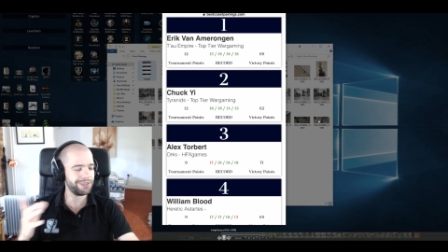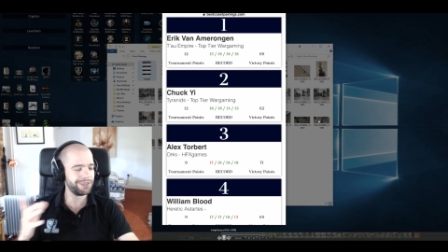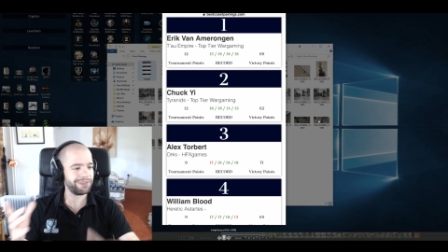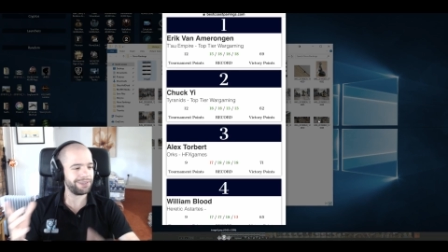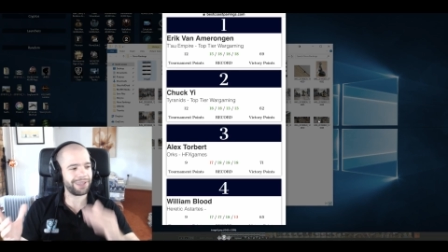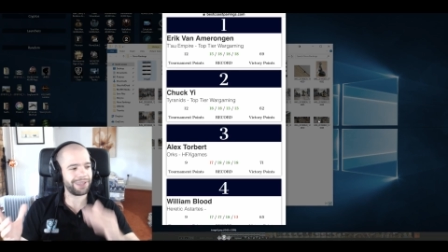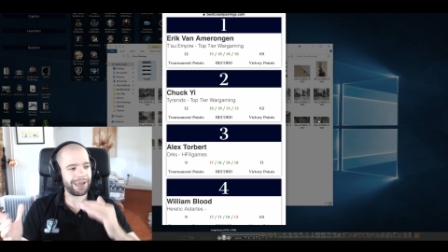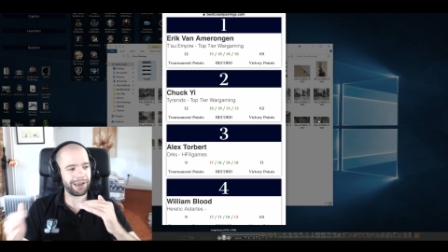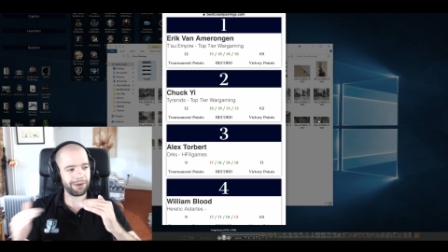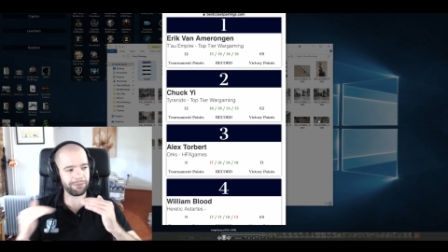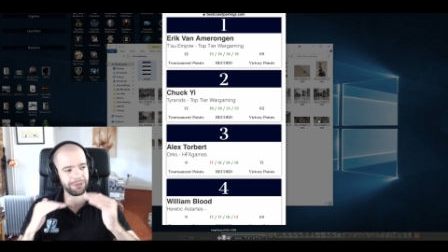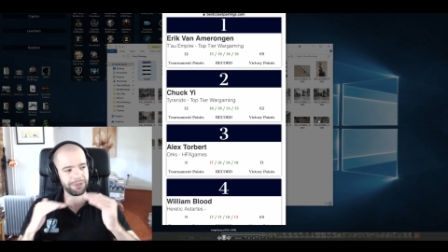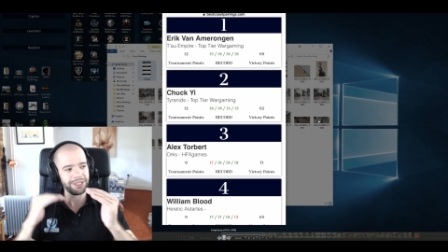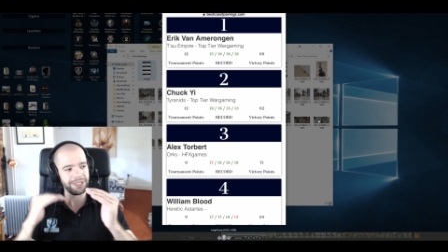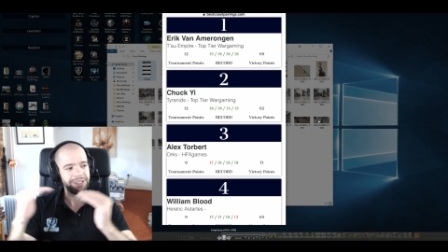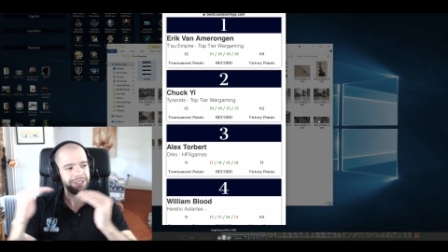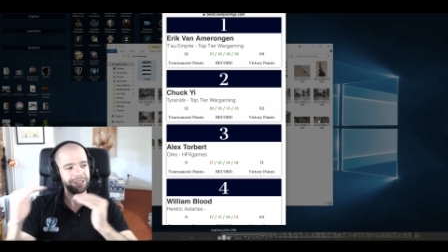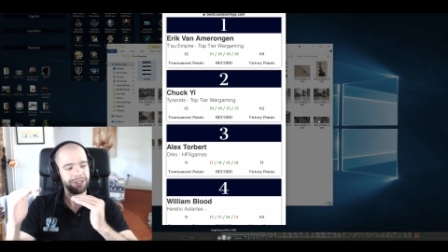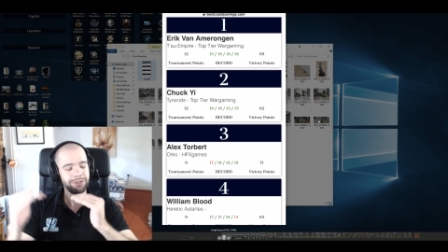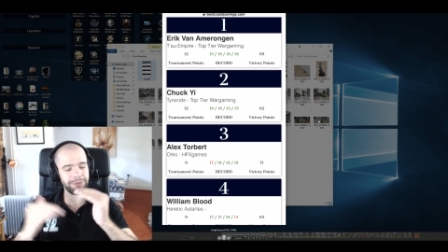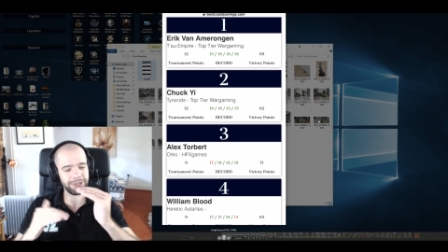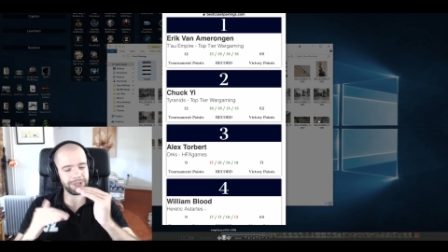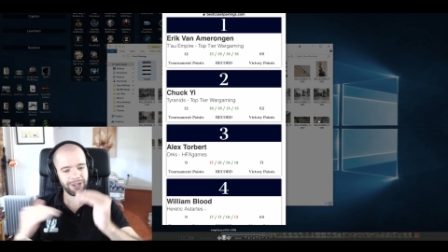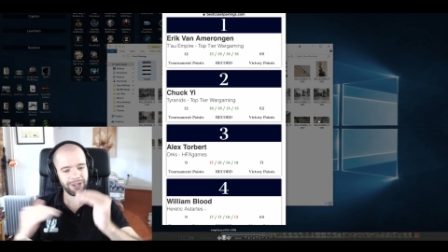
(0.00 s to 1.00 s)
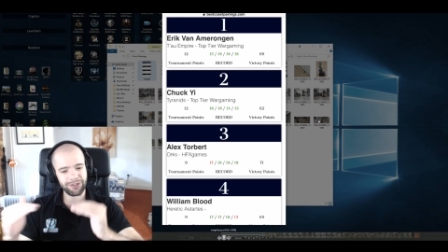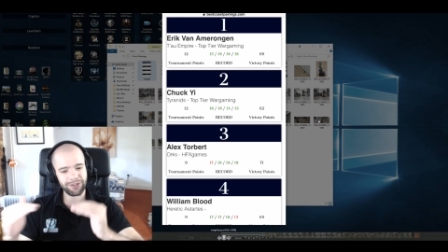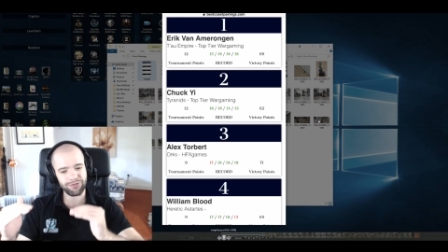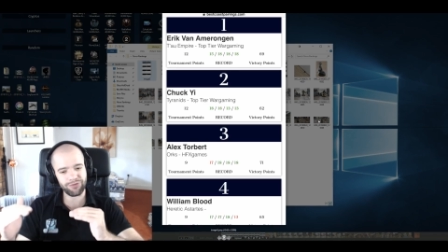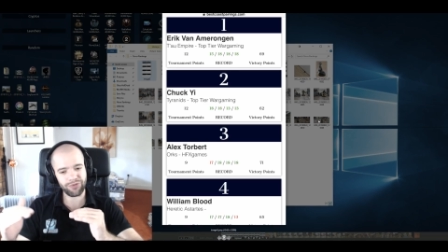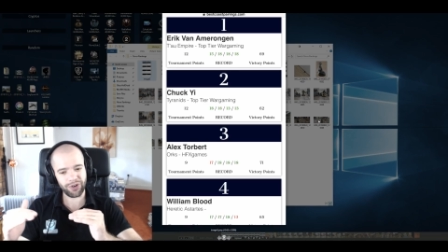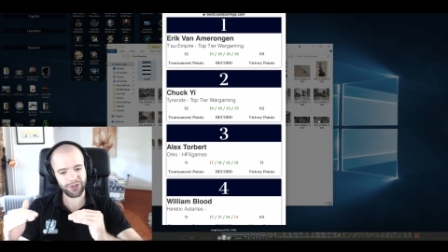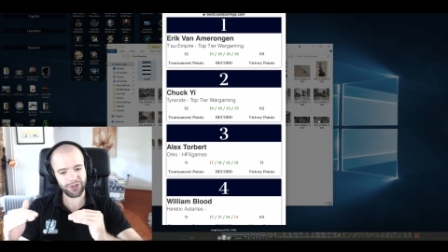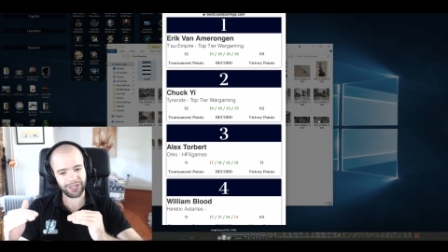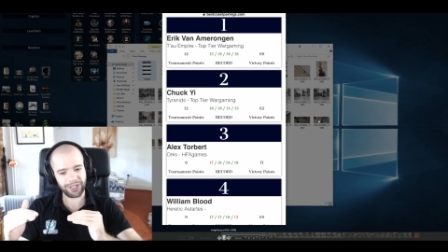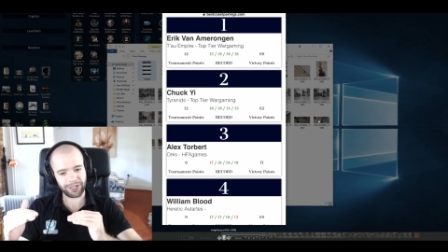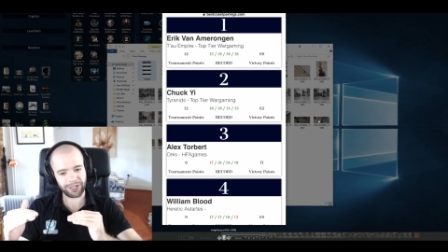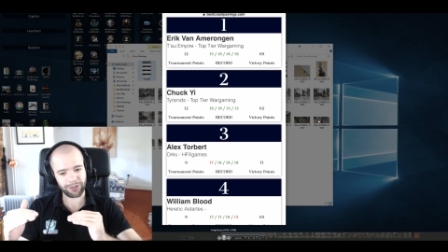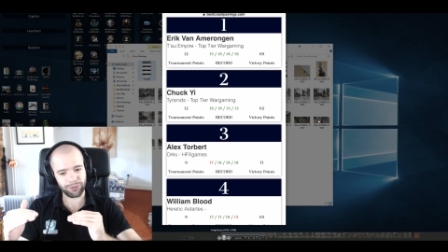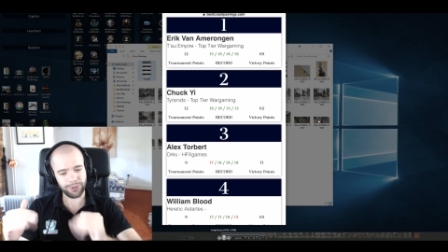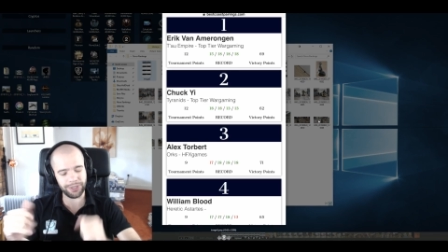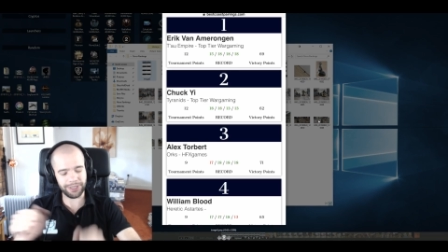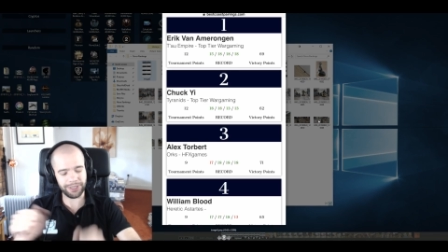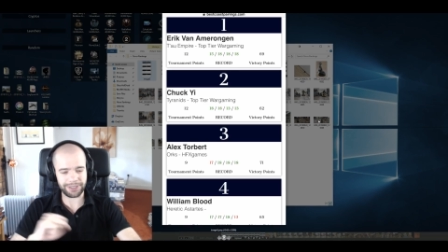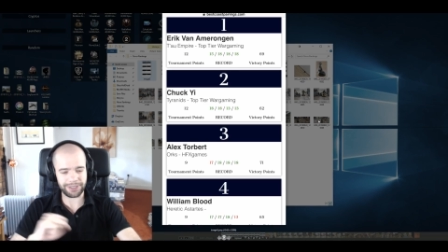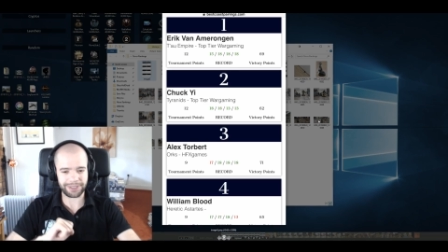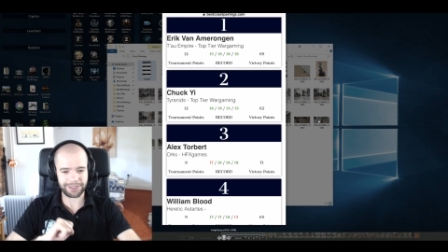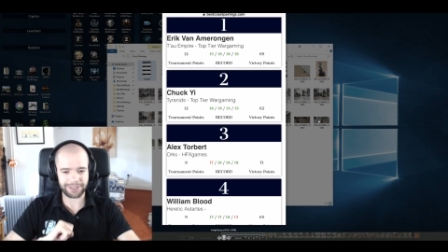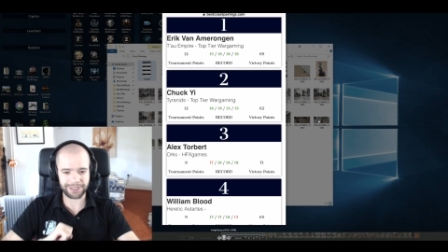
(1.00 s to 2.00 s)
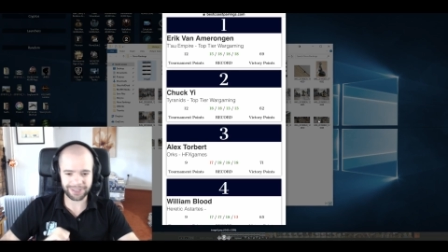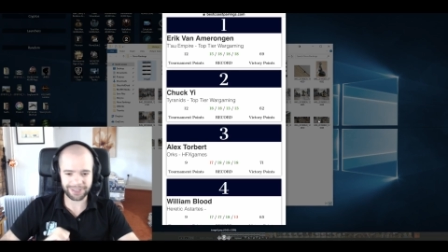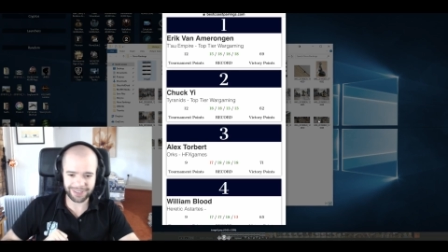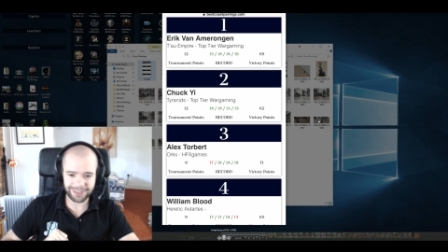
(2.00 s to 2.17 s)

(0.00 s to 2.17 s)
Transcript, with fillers: That would be a little bit ironic, wouldn't it?